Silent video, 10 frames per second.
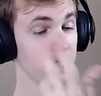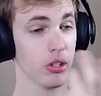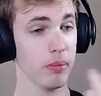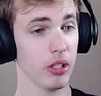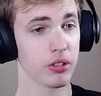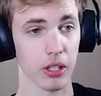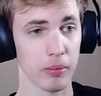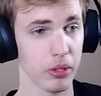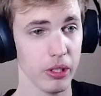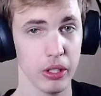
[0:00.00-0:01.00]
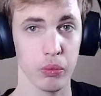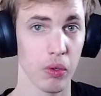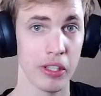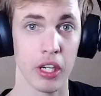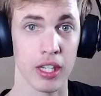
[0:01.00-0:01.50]
this could be a completely
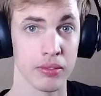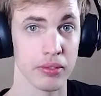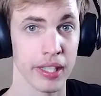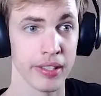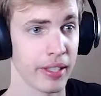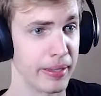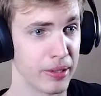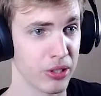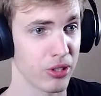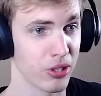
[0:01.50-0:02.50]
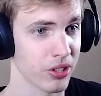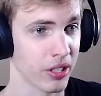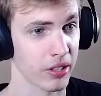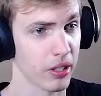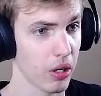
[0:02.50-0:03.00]
one-off, and like this is just
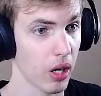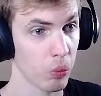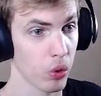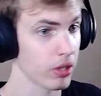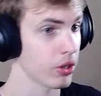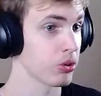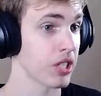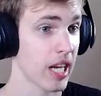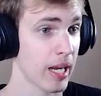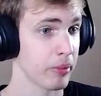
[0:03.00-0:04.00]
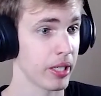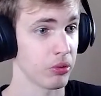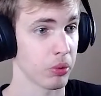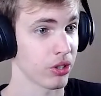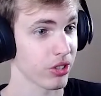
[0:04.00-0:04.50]
a one of those
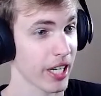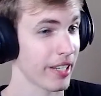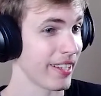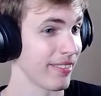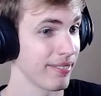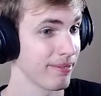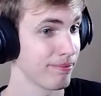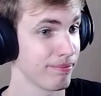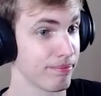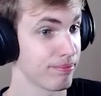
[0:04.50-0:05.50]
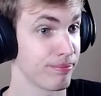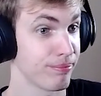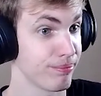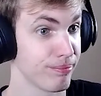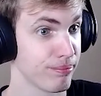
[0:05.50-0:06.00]
timelines where Skynet
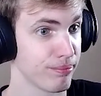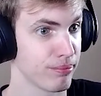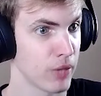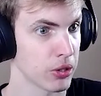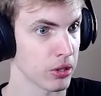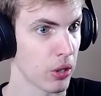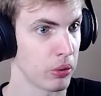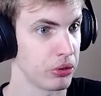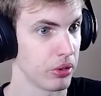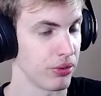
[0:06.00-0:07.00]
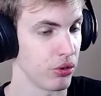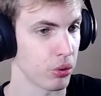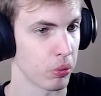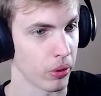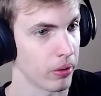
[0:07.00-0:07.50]
doesn't go into a
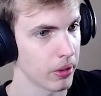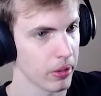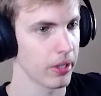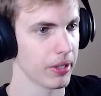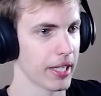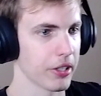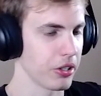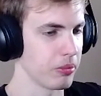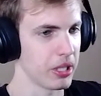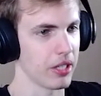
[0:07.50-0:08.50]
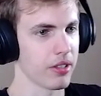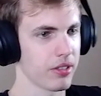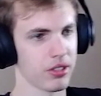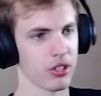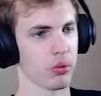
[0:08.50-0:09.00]
future war that could be a
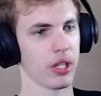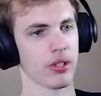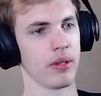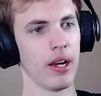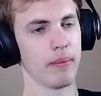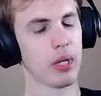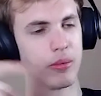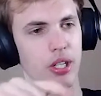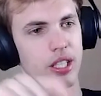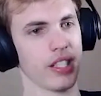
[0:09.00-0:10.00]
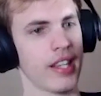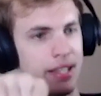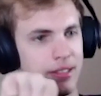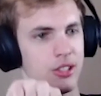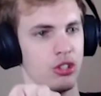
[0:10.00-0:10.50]
situation. But I'm trying to
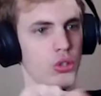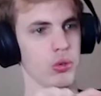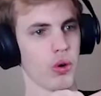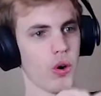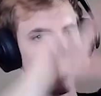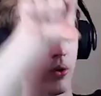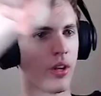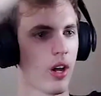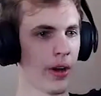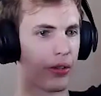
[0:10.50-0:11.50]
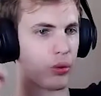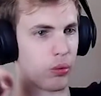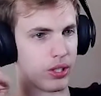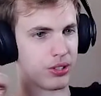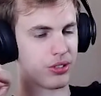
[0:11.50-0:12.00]
connect this to all the other
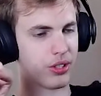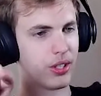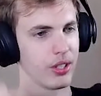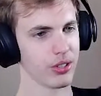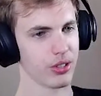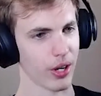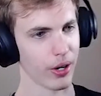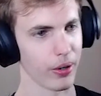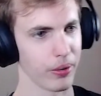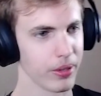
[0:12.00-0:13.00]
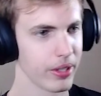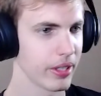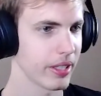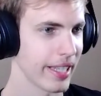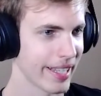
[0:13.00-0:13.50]
ones. So,
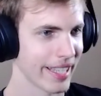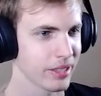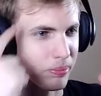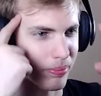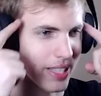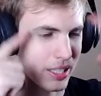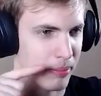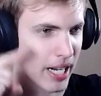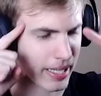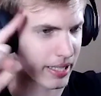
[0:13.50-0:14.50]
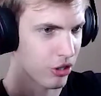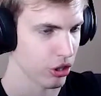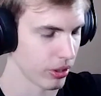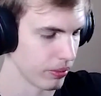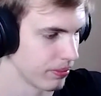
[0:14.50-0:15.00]
and that's yeah, that's and, my and
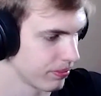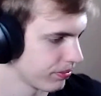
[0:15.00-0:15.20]
issue. I,